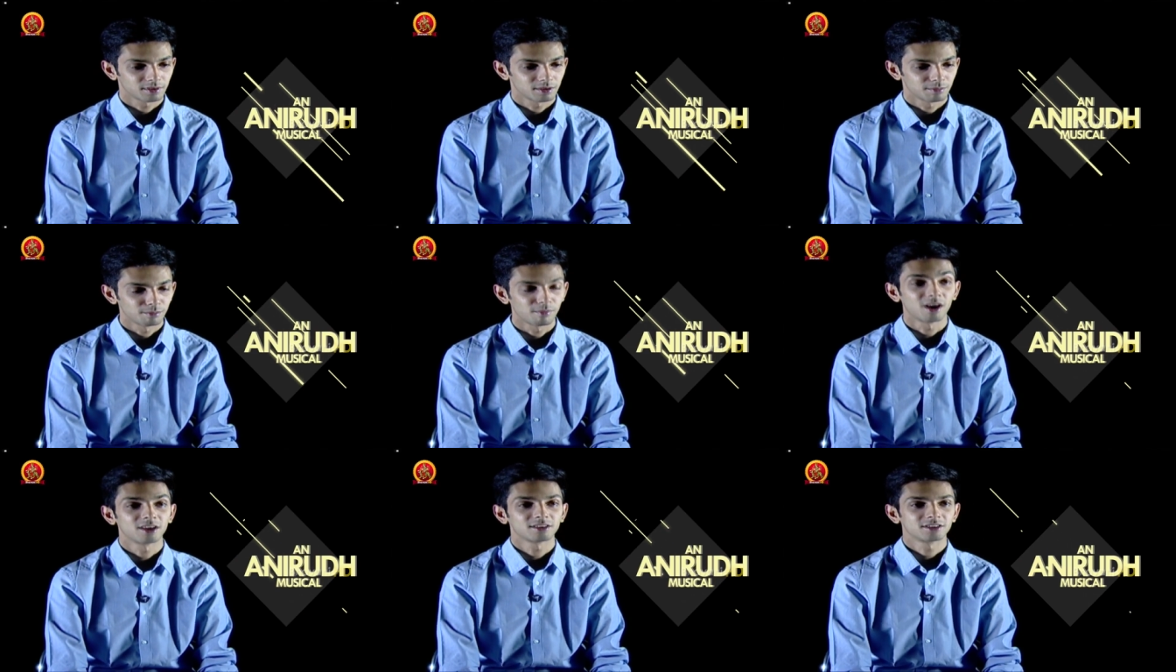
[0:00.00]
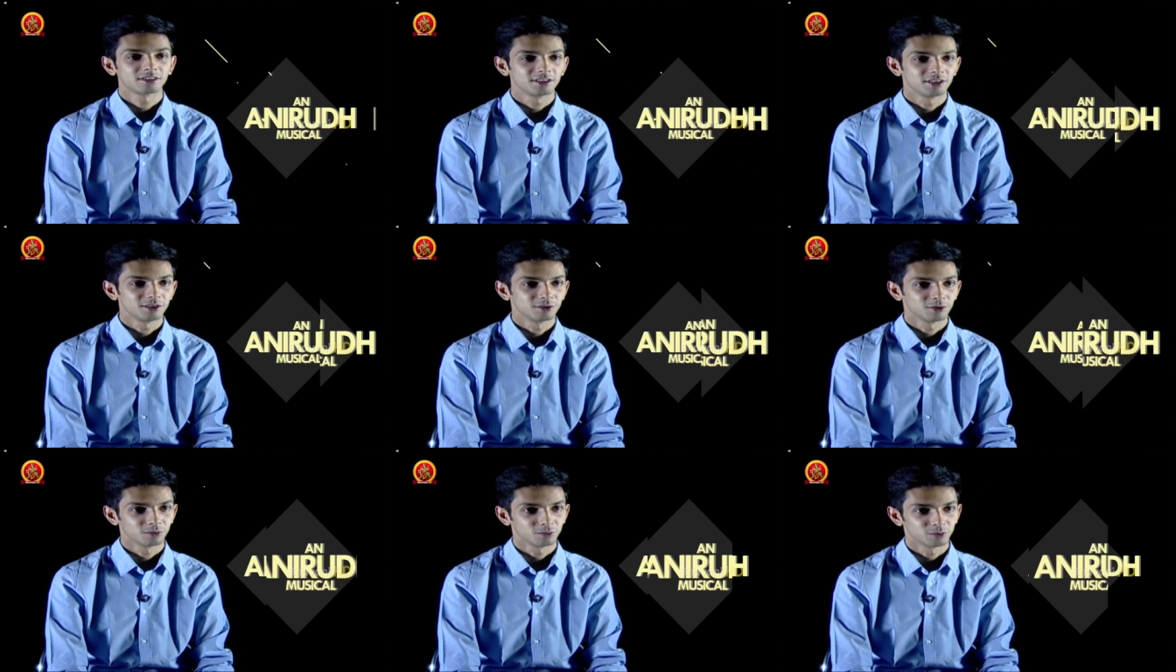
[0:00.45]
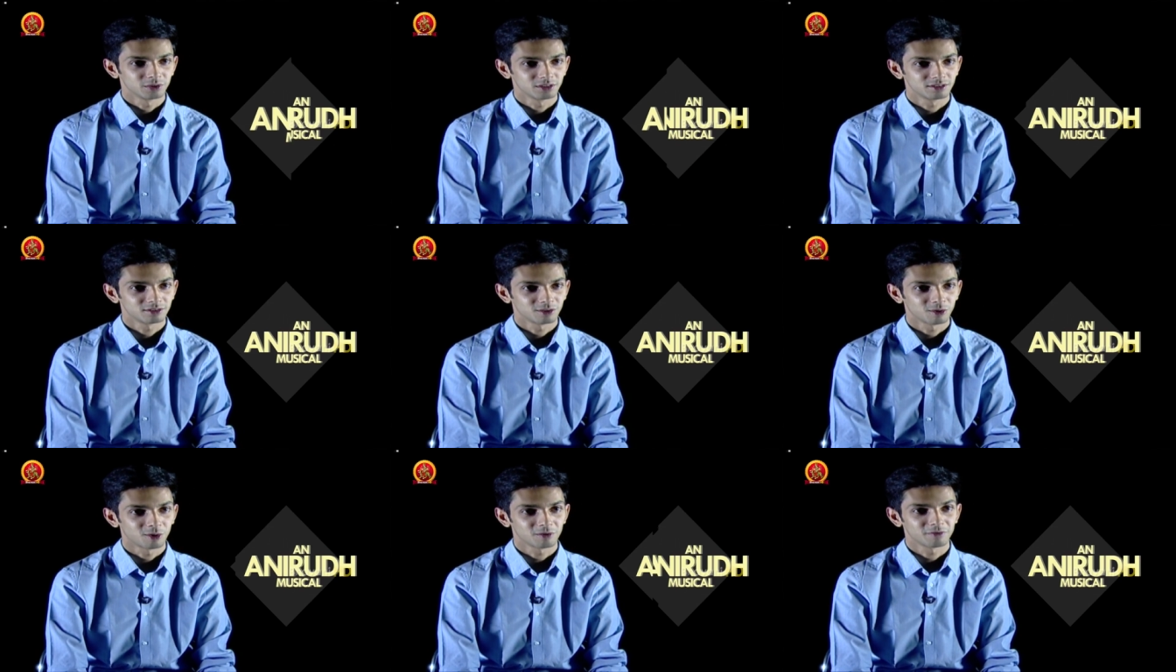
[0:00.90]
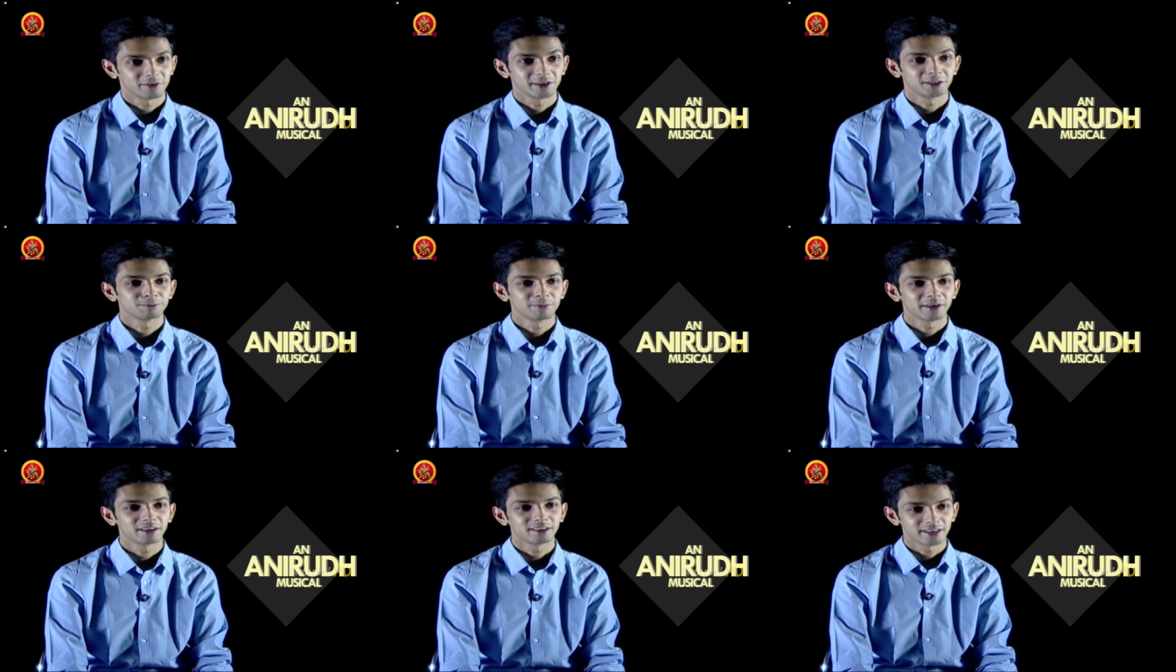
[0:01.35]
mass hero with a lot of
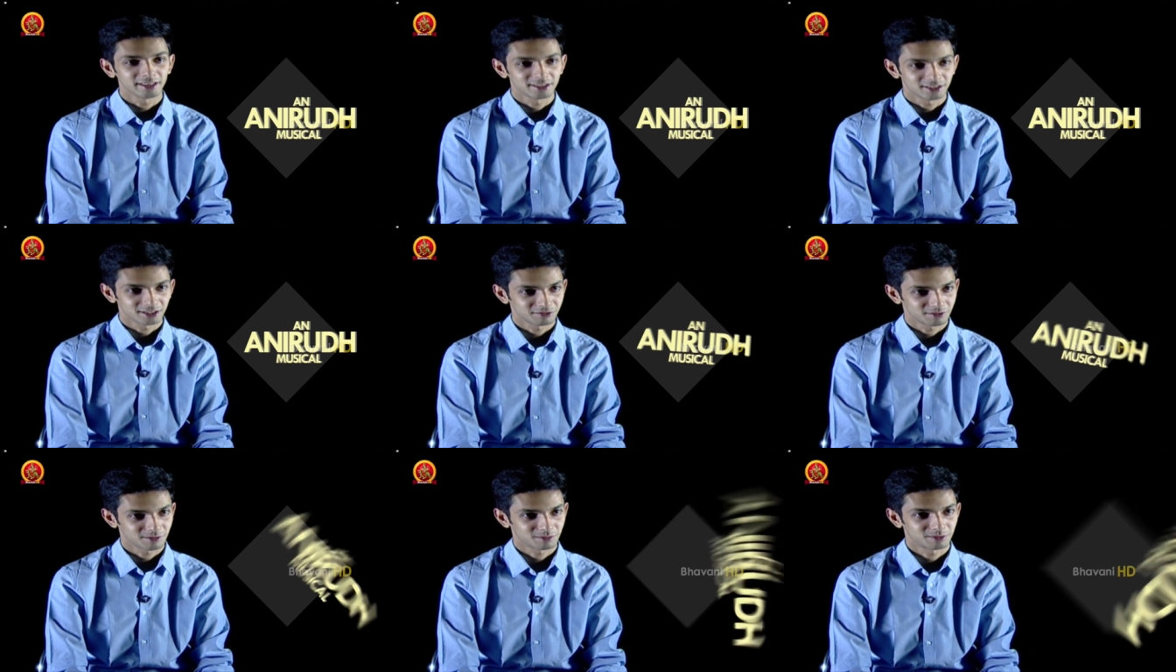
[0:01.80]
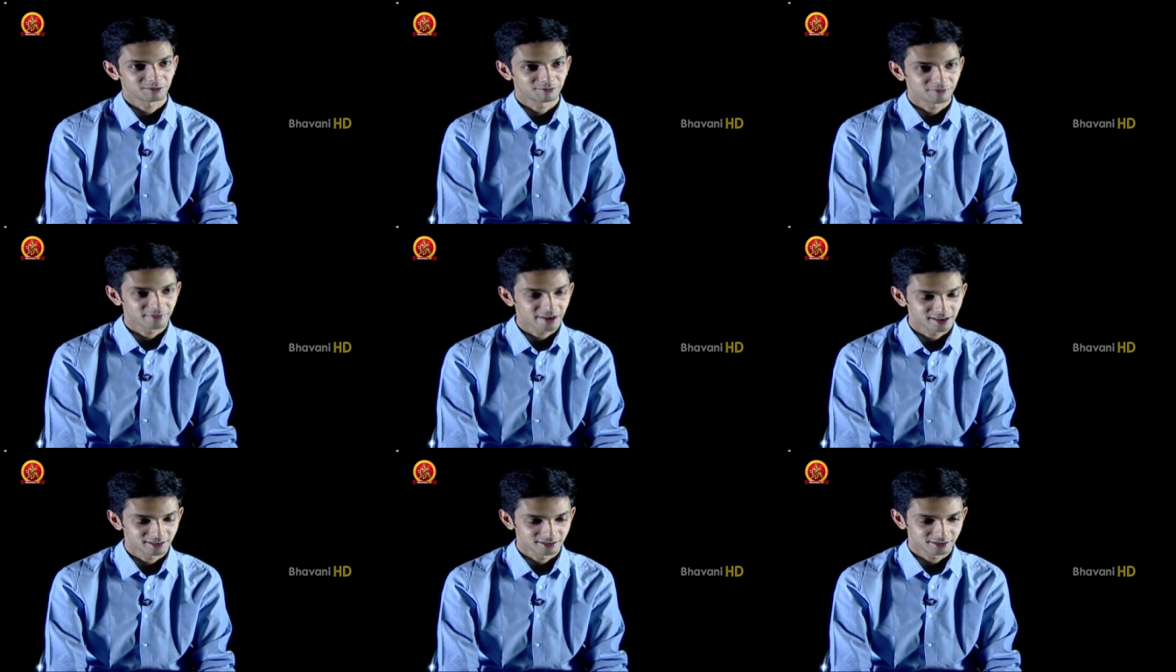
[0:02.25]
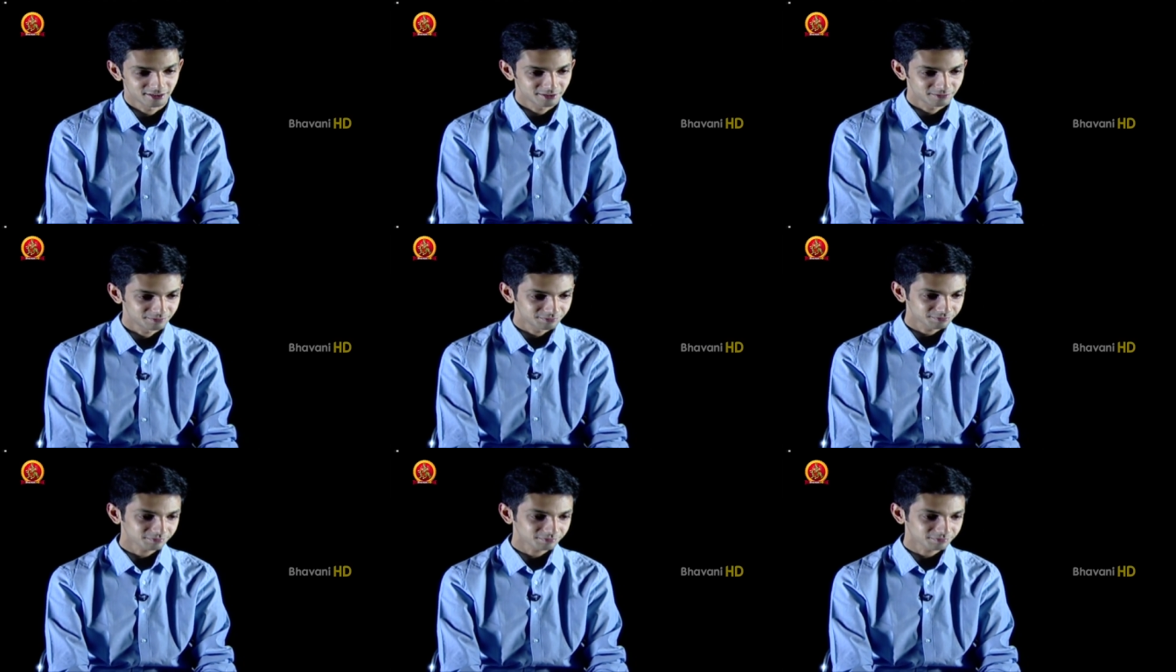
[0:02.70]
expectations from the fans.